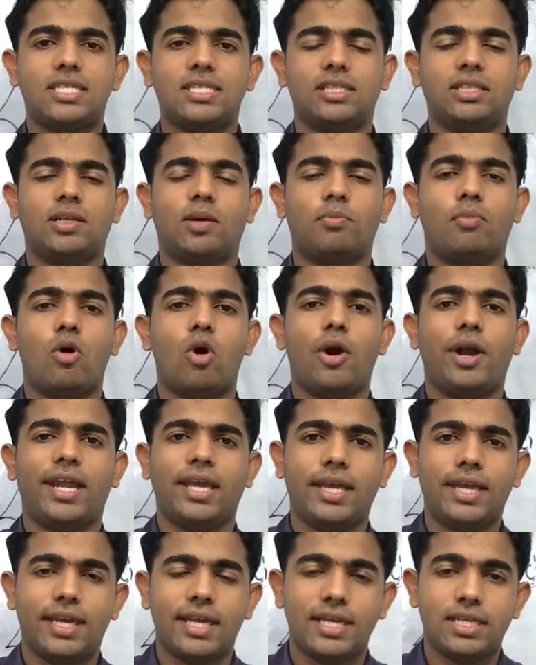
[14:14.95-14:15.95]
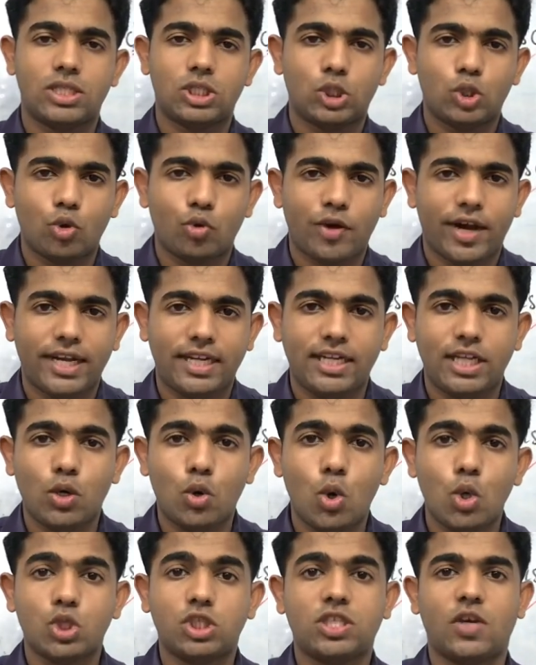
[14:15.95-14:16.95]
in the body is to
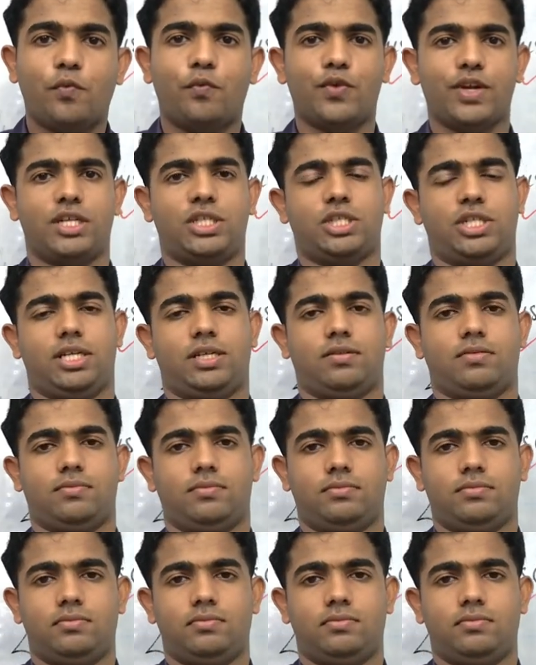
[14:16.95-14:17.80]
reduce the friction,